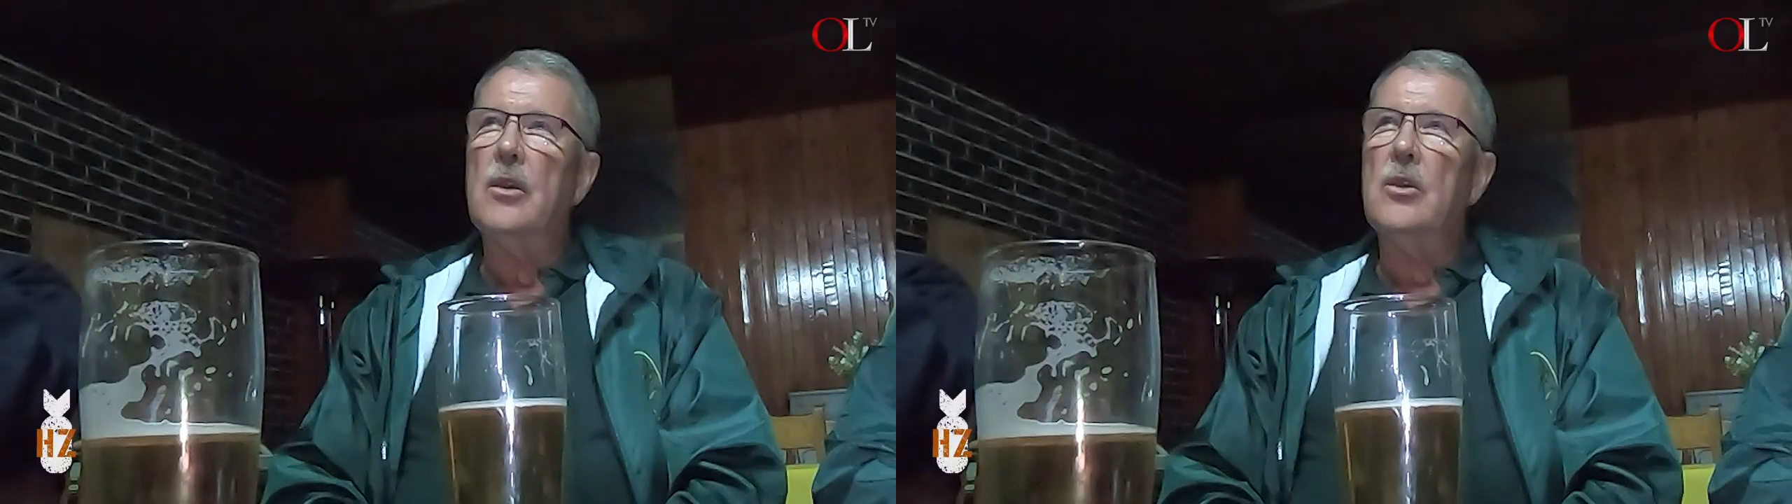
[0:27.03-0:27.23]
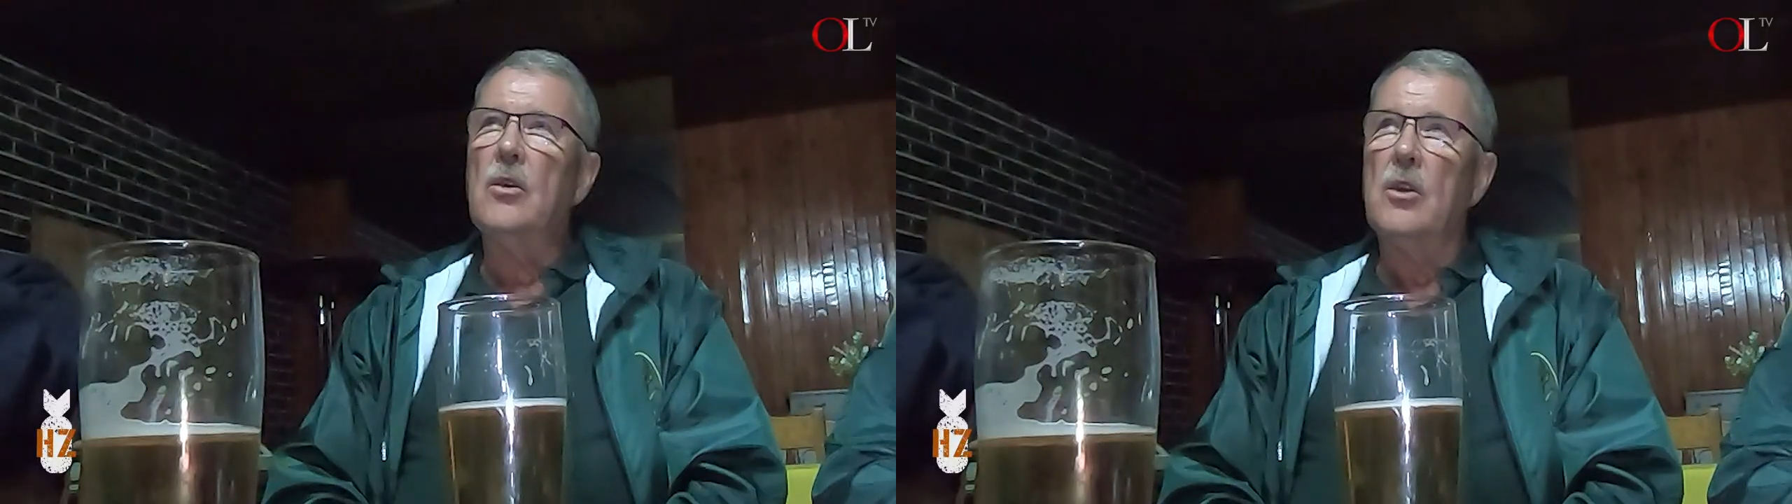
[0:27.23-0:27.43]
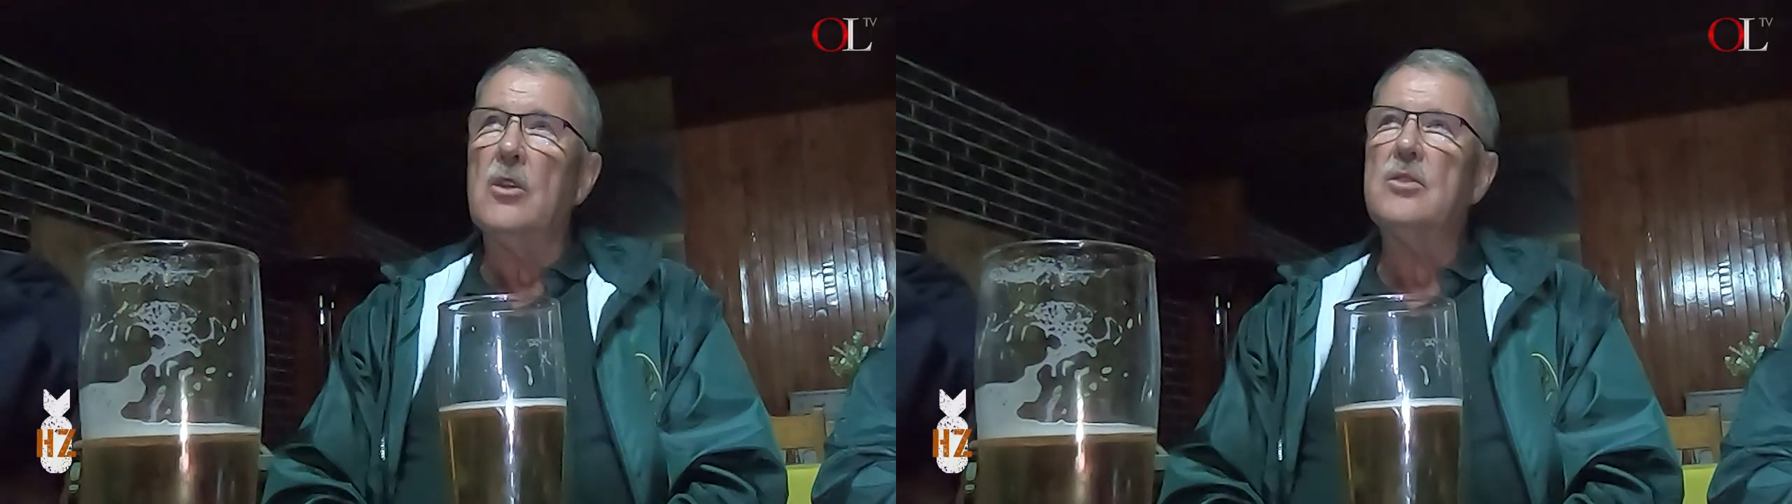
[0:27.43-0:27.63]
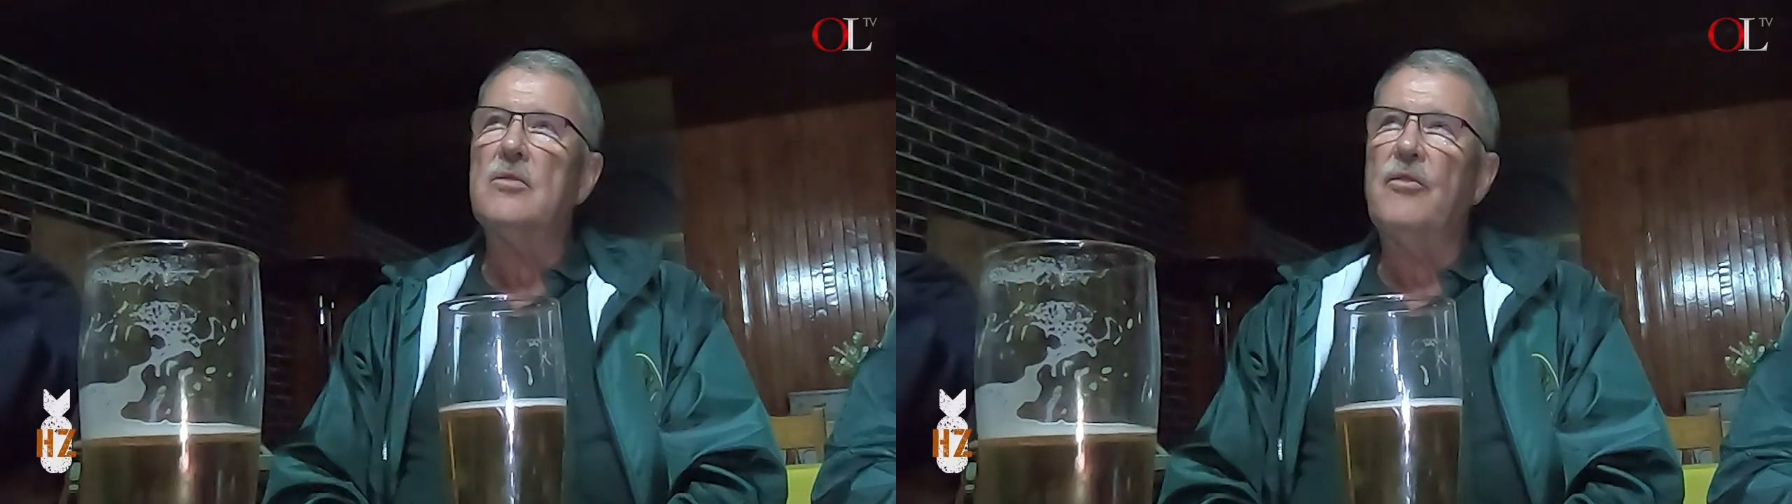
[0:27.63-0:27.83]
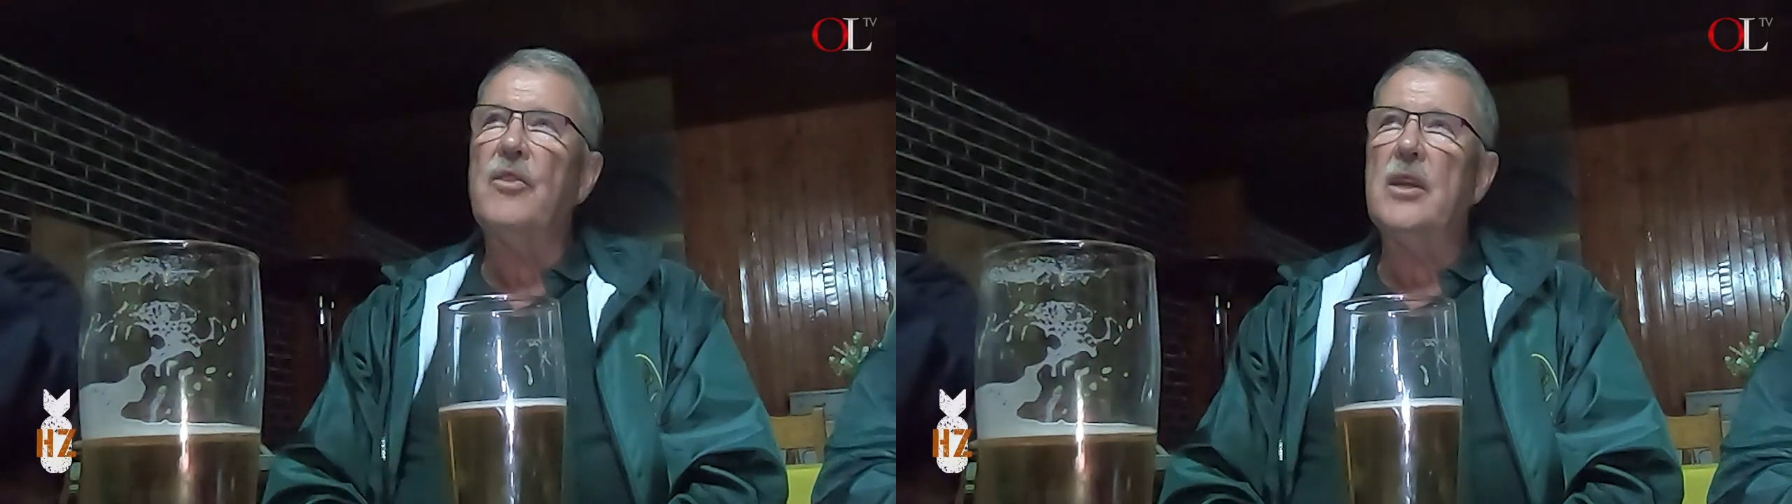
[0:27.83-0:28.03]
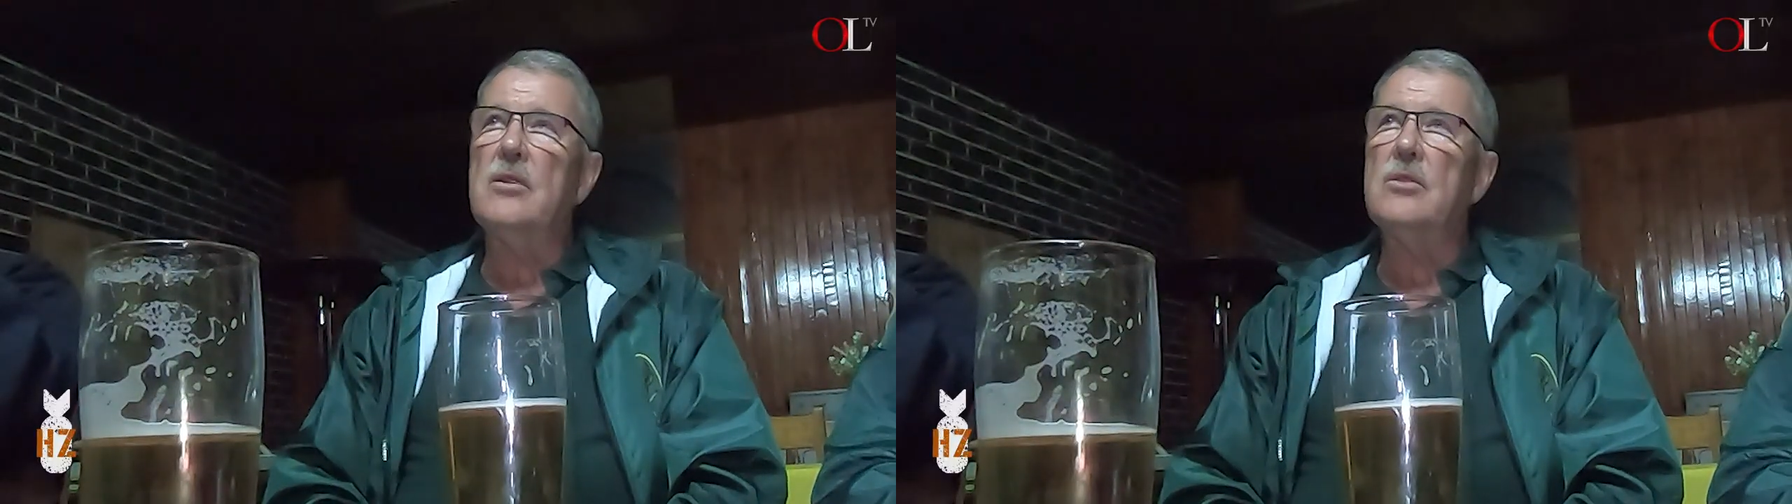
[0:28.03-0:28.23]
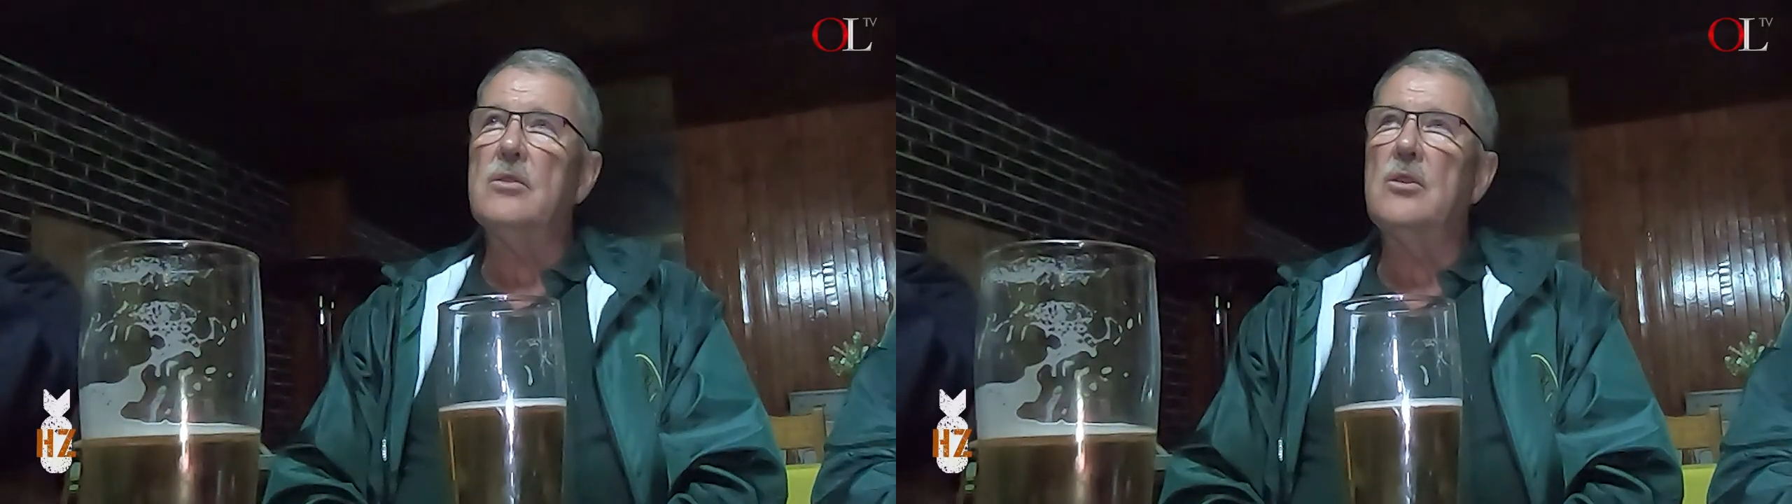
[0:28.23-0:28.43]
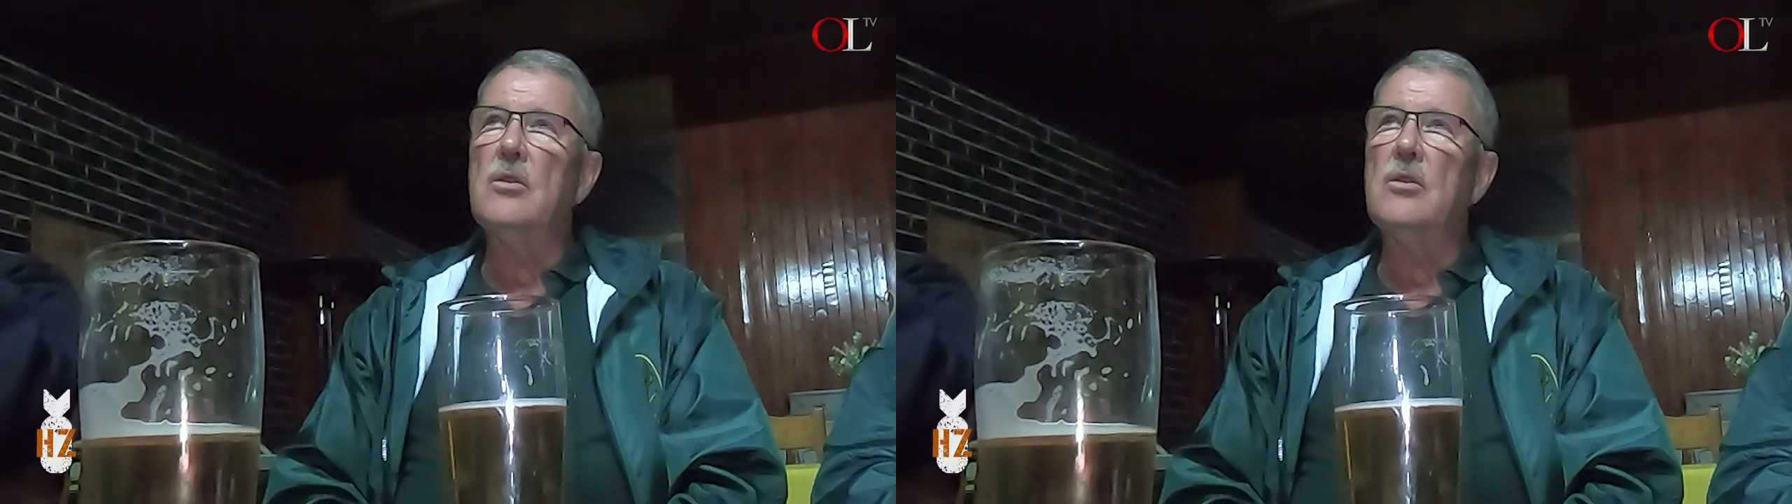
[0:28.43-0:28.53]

You lost friends.